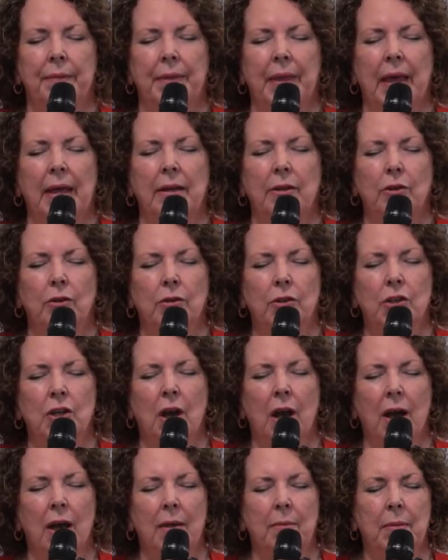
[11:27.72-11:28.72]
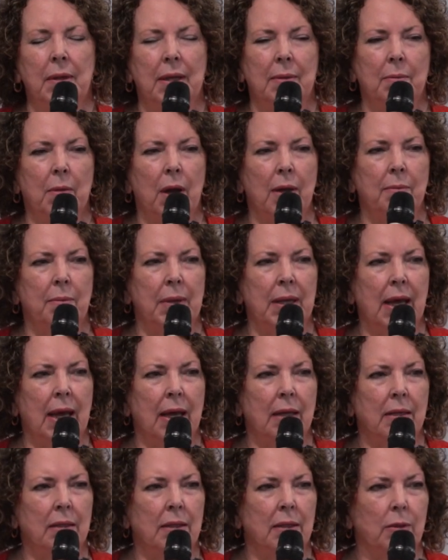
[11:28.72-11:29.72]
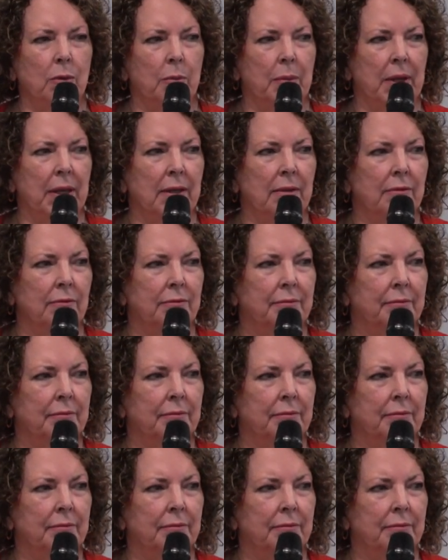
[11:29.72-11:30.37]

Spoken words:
that your timing might be out a little bit,